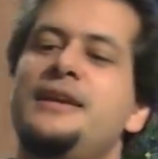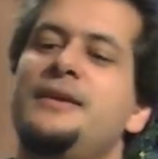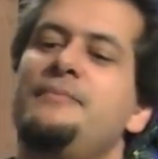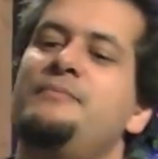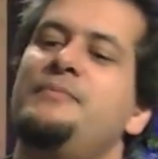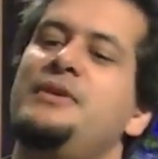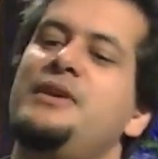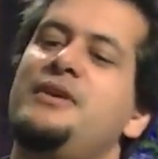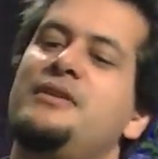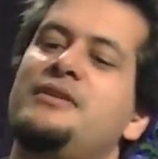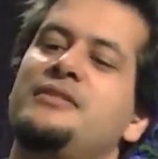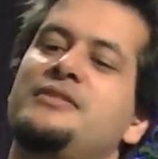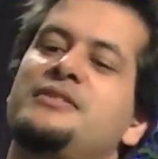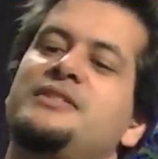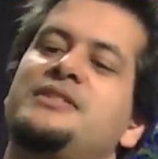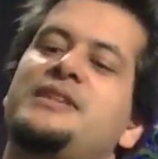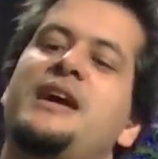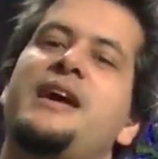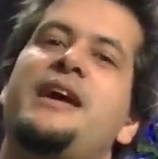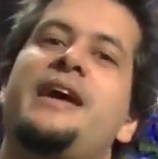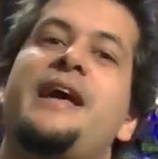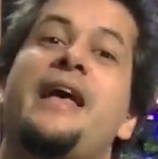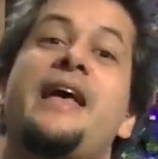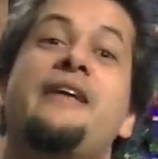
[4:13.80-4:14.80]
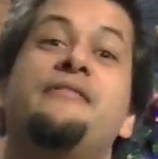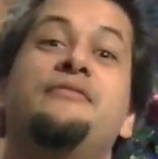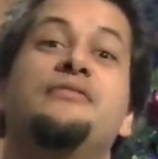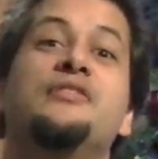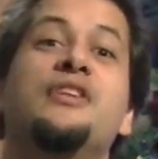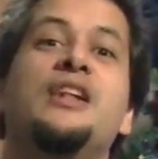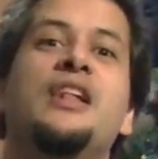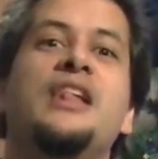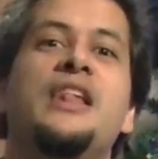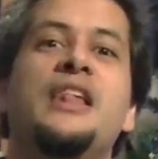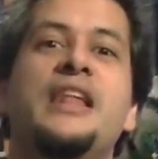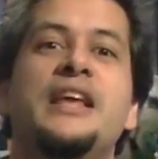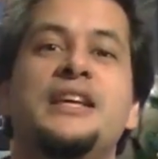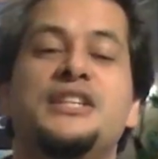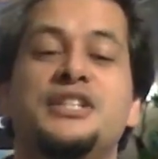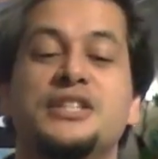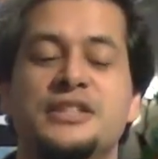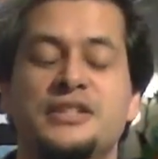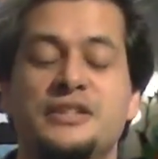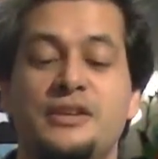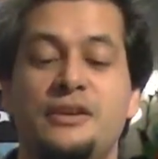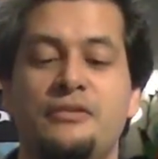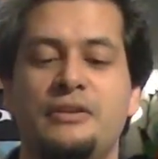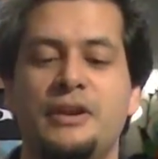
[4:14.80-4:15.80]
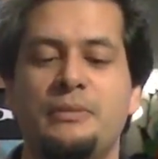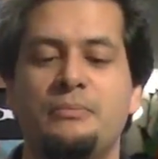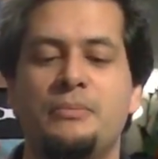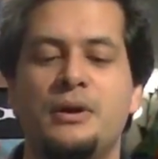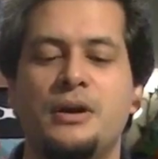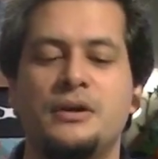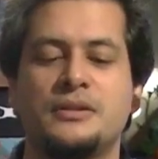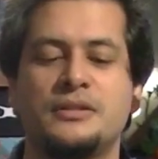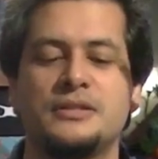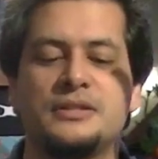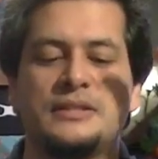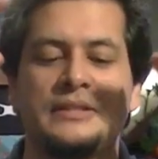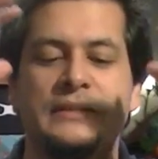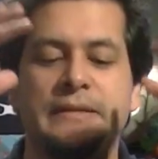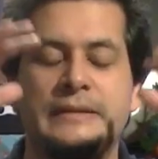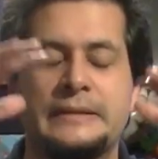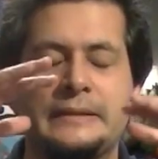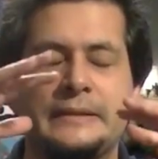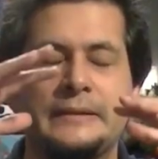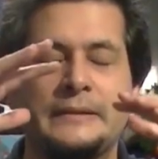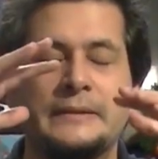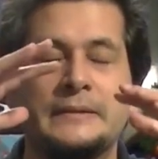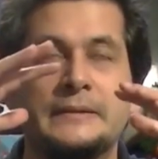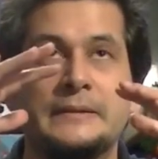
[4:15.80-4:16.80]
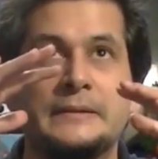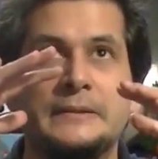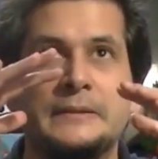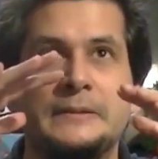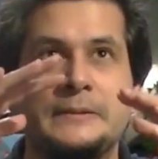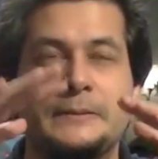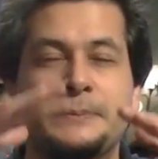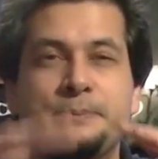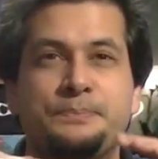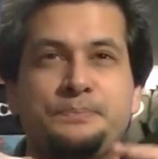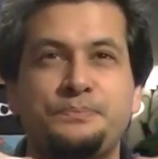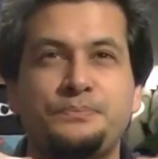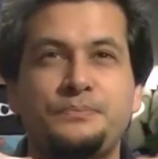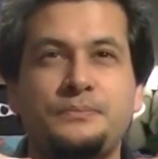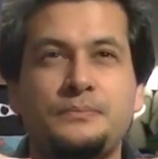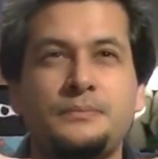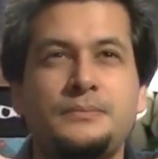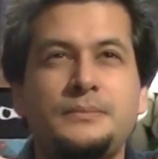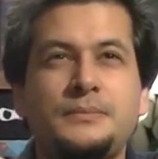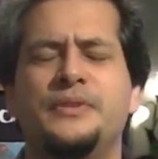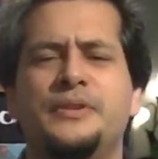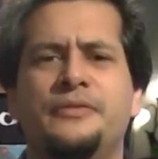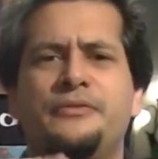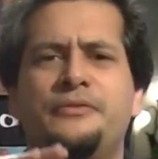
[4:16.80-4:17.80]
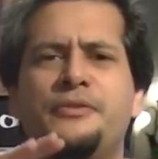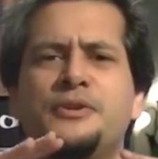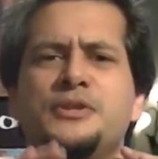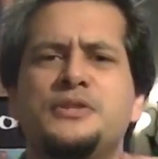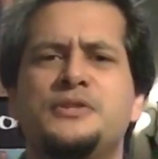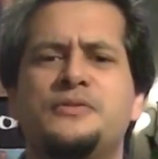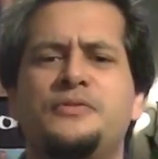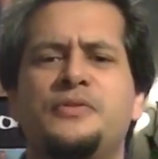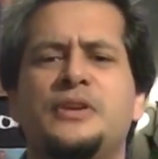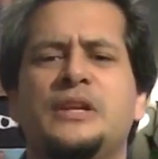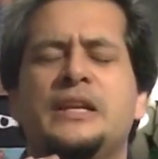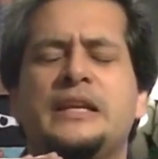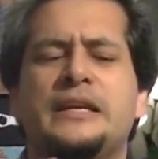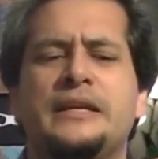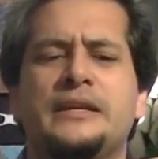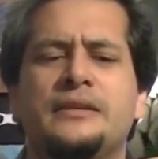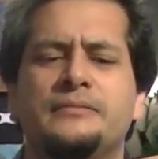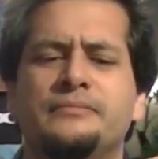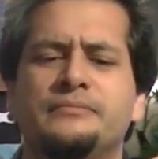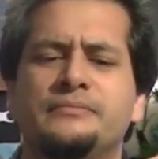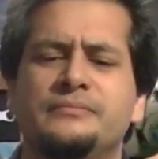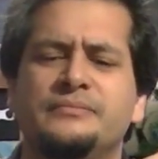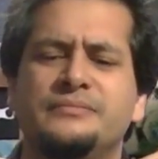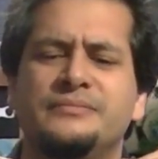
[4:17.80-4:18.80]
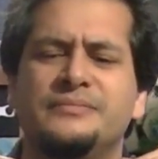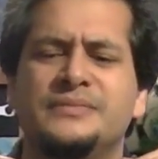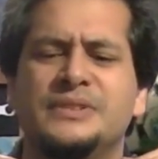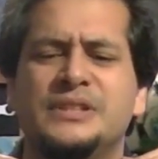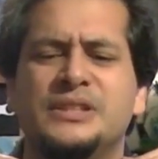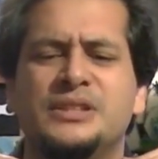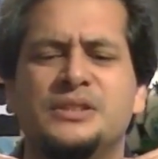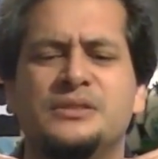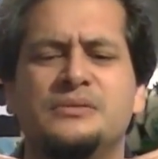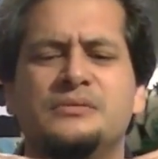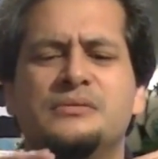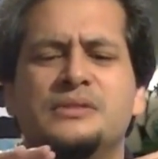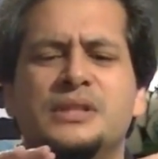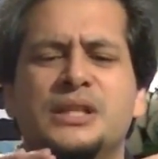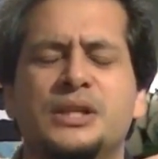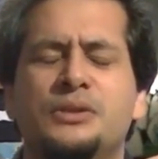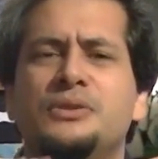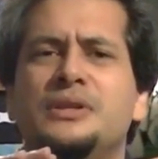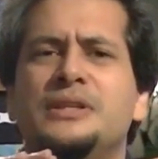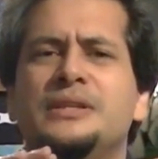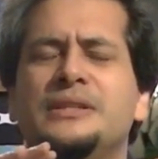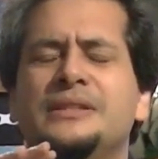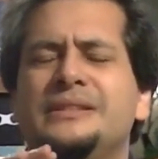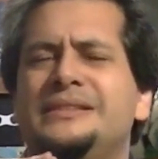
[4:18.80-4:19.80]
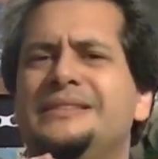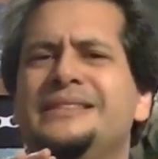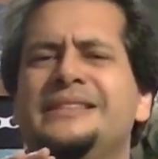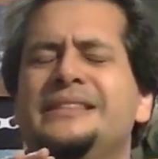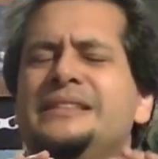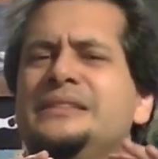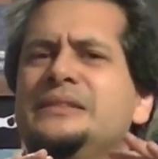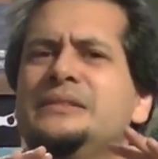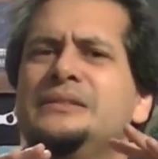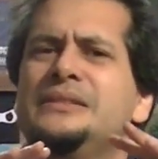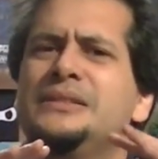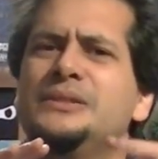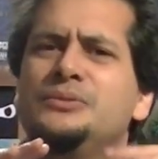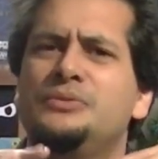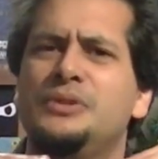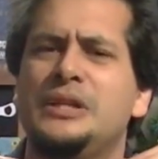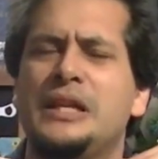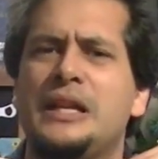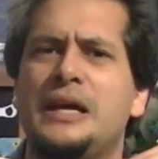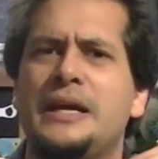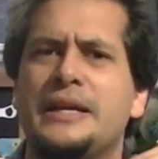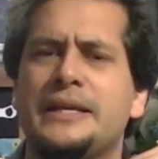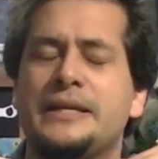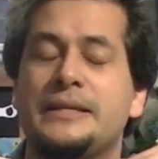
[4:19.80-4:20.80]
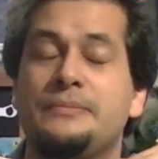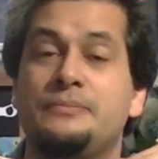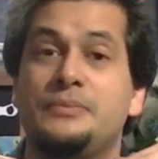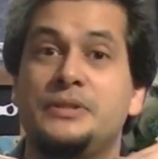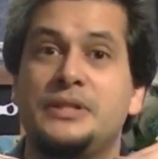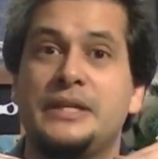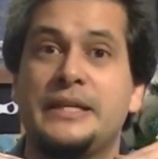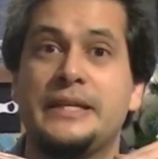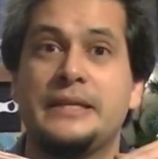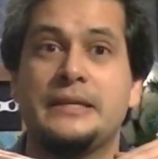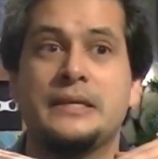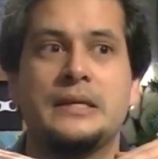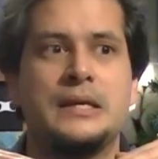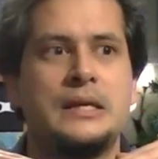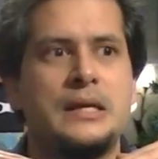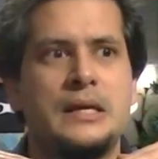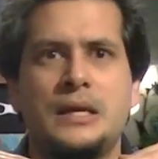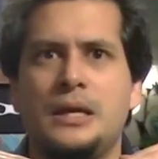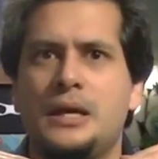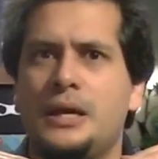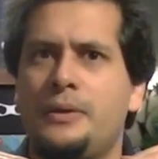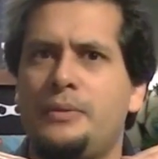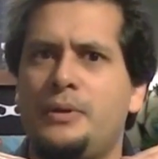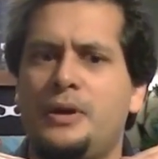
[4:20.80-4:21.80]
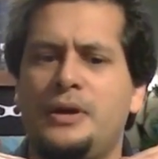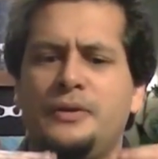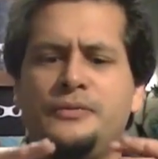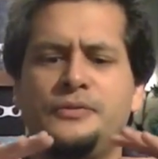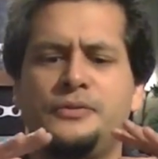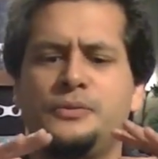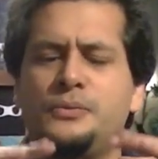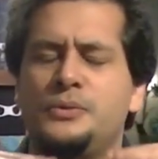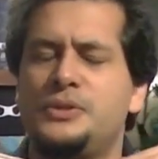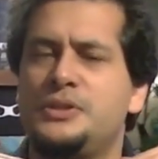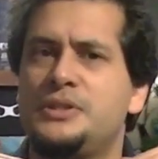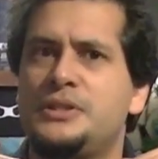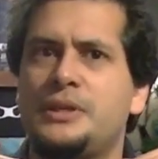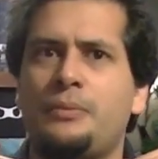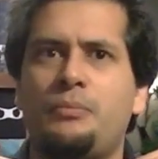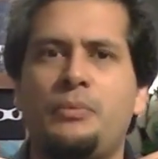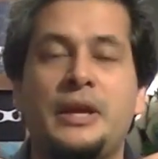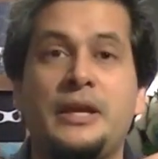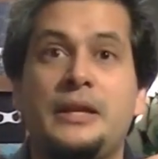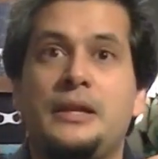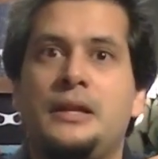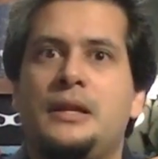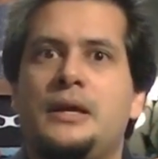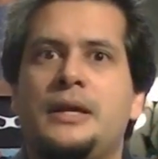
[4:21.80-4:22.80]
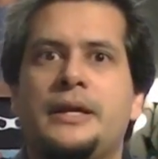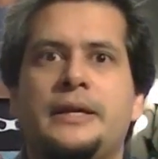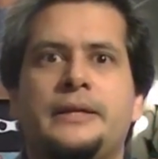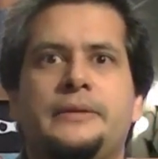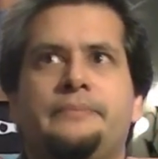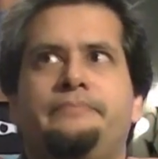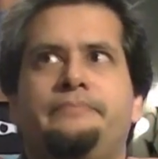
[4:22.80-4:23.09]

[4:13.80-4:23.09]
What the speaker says: because I have the legendary box. The first feeling, I really didn't really like it, but then afterwards I played like